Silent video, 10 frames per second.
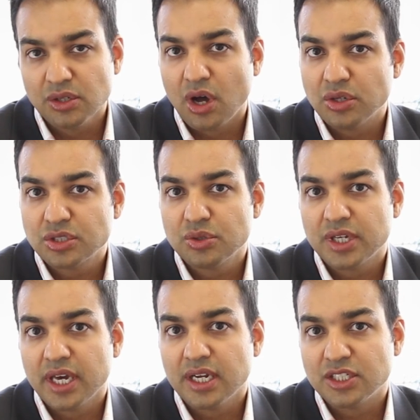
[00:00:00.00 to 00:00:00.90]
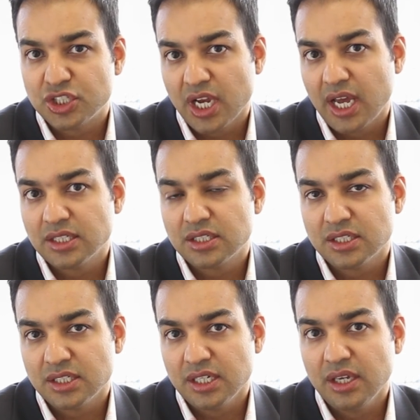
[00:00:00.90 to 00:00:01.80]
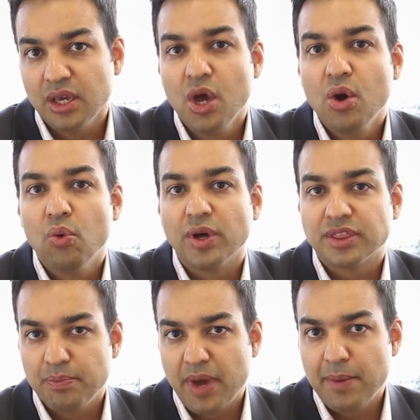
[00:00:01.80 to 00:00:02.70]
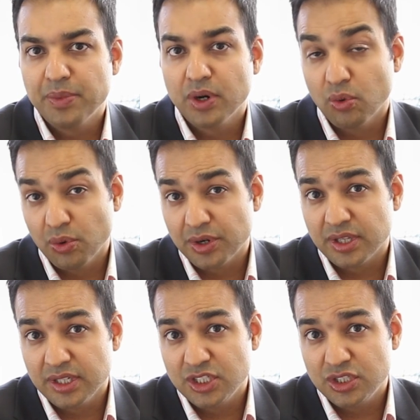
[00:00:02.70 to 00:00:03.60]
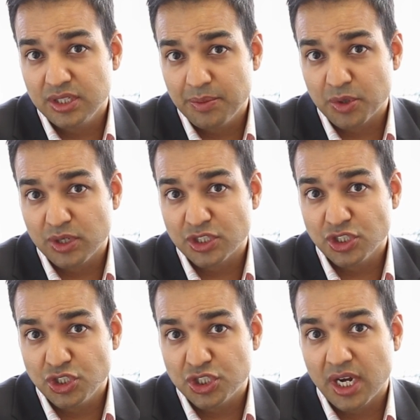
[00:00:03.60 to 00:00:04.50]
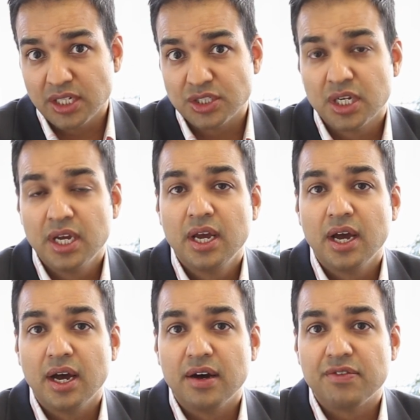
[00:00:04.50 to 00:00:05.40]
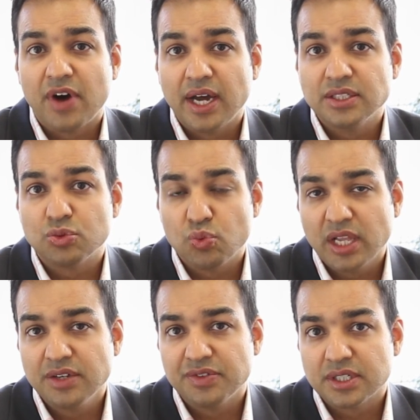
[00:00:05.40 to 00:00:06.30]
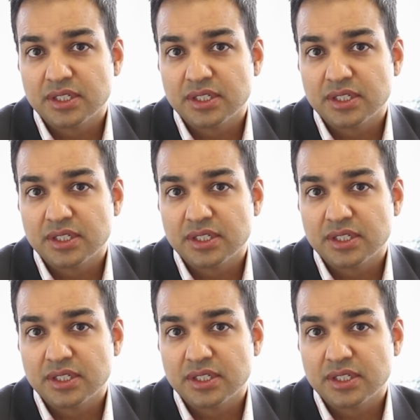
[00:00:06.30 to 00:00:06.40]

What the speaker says: also get a chance to see what the member or the immigration judge finds relevant.